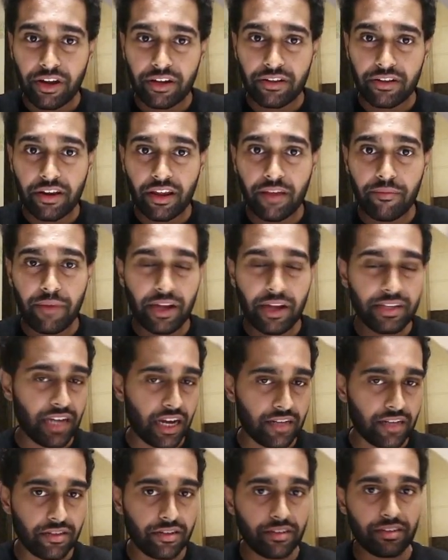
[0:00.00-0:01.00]
3 my
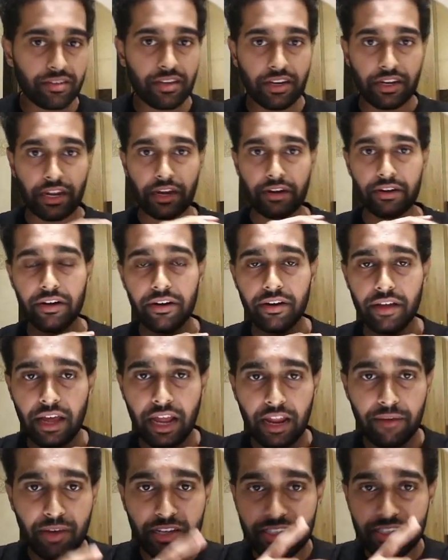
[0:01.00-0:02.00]
charger is connected,
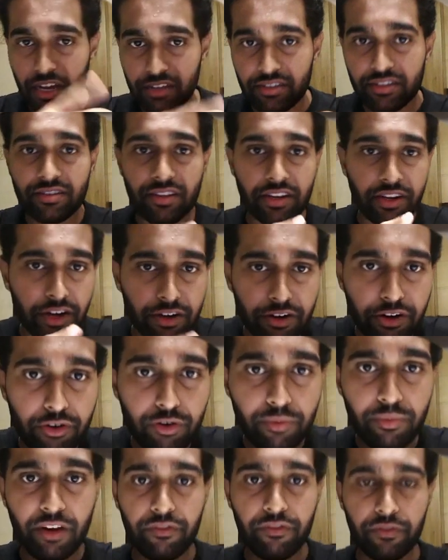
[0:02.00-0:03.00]
and my charger is connected
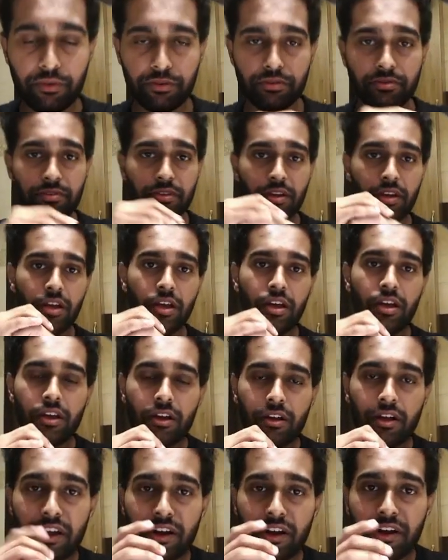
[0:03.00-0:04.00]
to my phone.
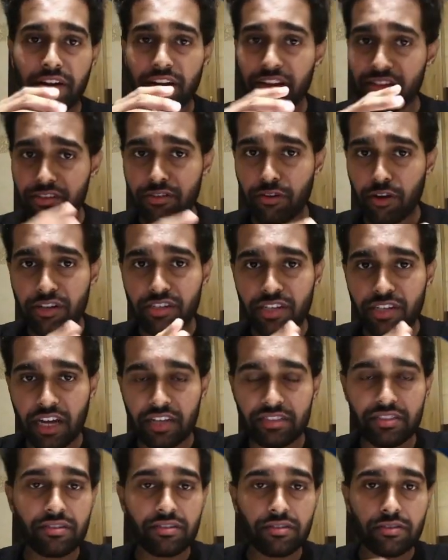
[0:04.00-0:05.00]
Currently it's not
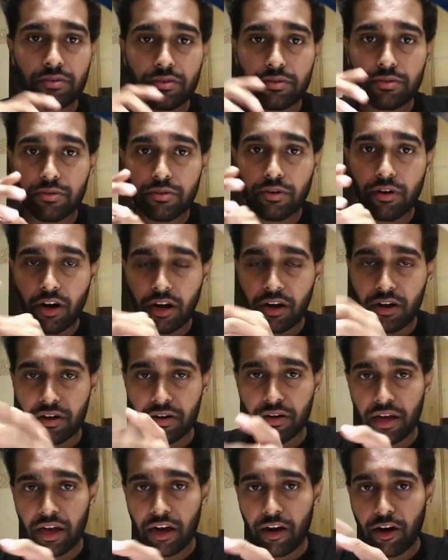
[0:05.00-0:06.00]
charging, so
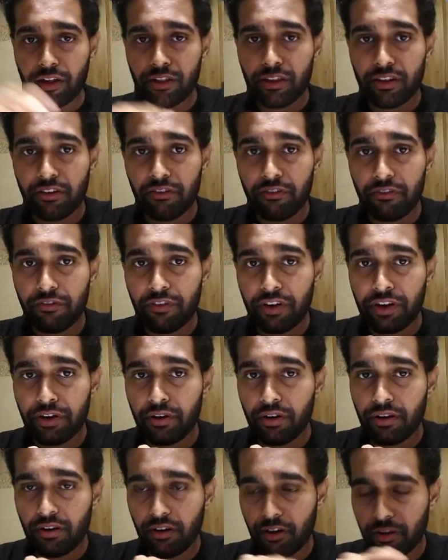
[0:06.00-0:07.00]

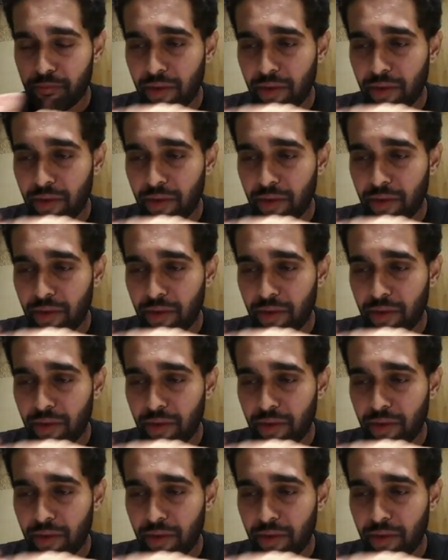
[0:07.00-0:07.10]
on my